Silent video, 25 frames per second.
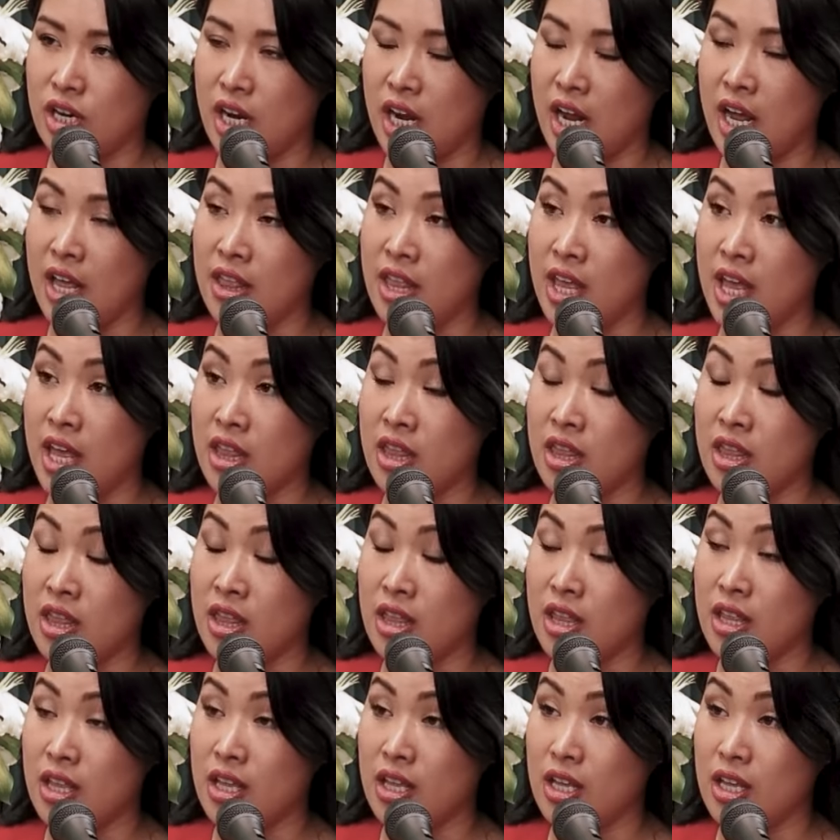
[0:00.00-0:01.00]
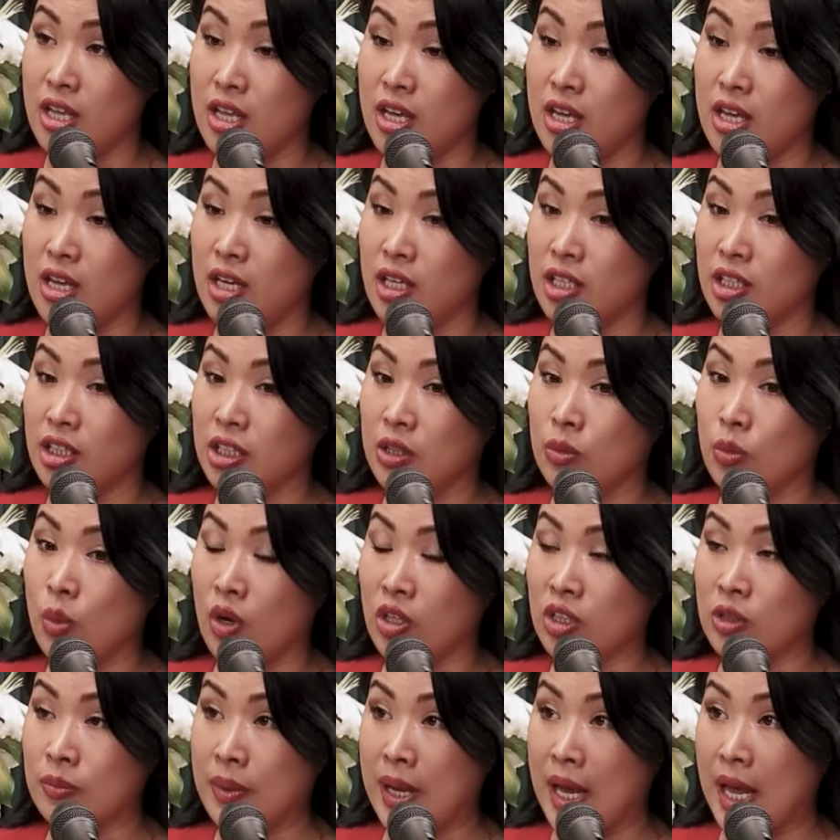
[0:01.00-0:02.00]
And then she
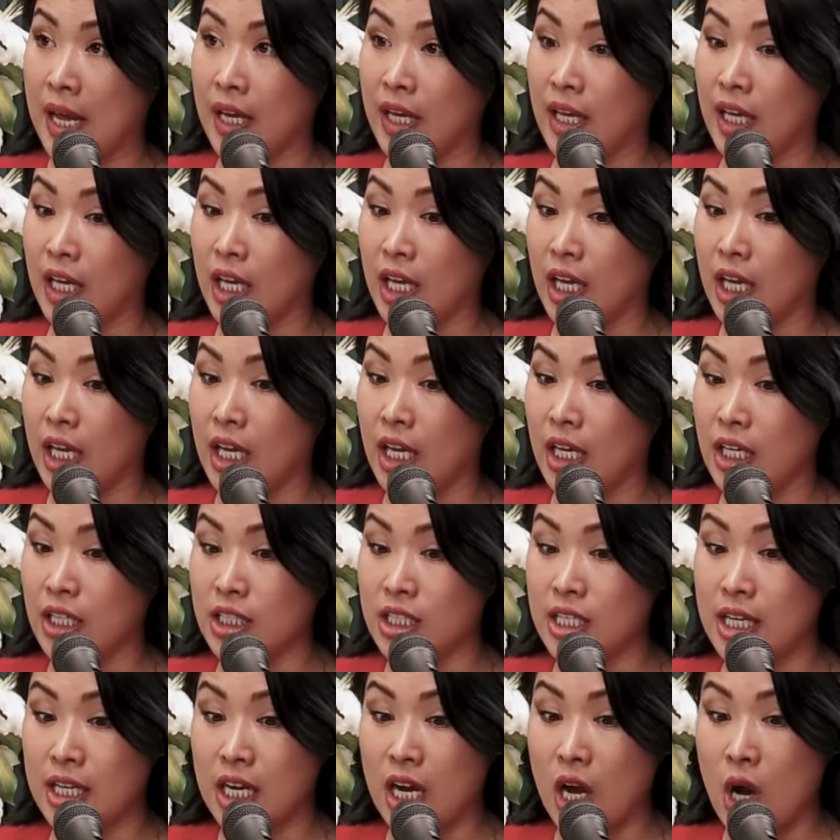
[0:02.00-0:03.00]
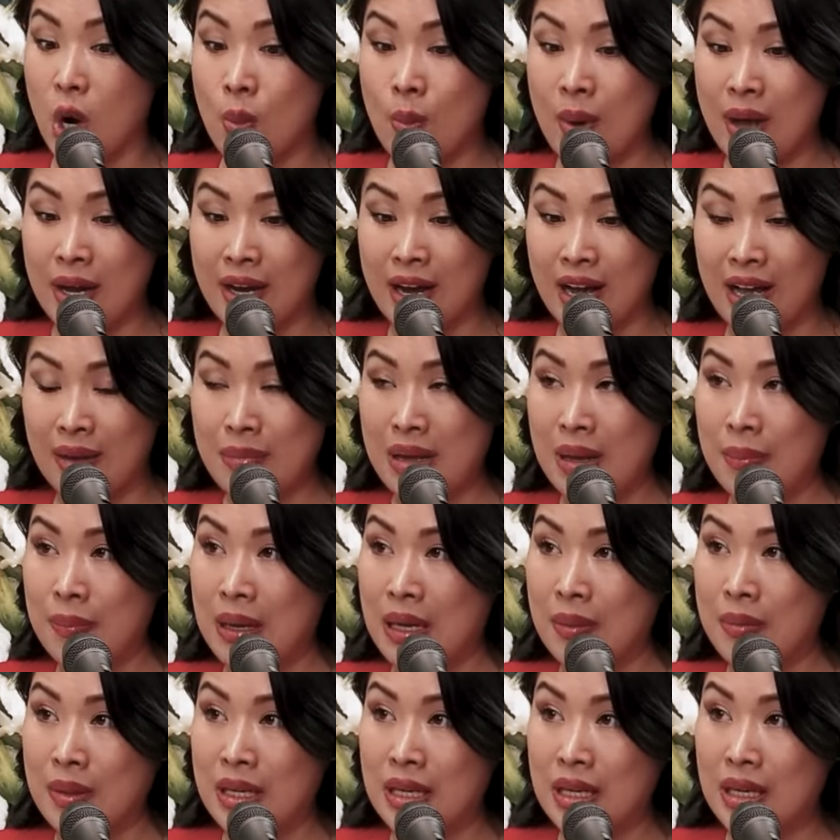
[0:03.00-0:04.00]
walked back. She's like, oh my God, my
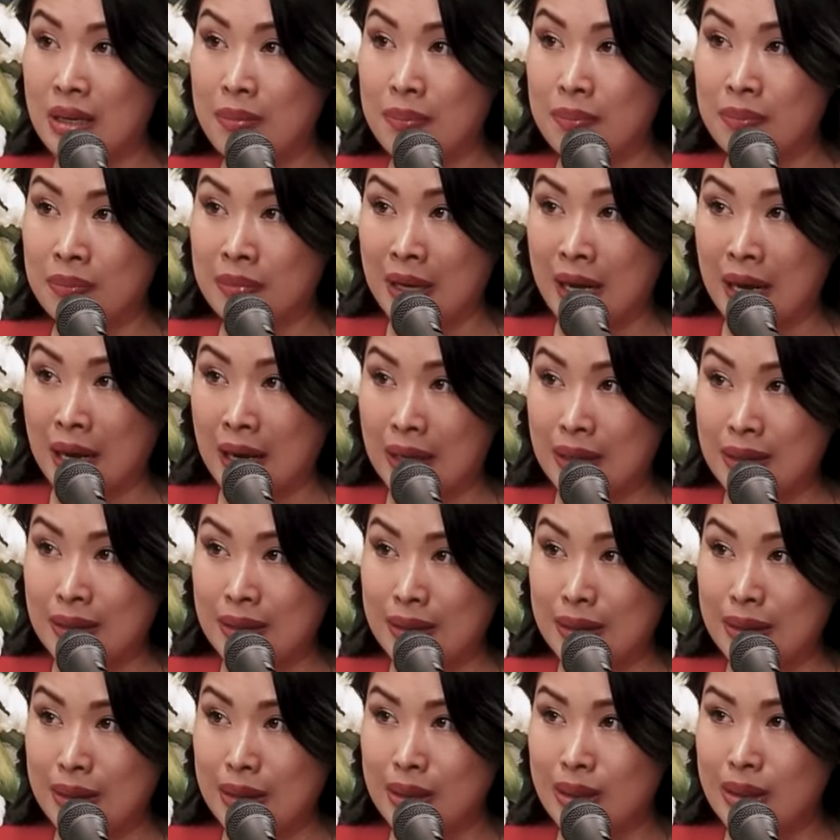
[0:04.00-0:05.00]
baby died.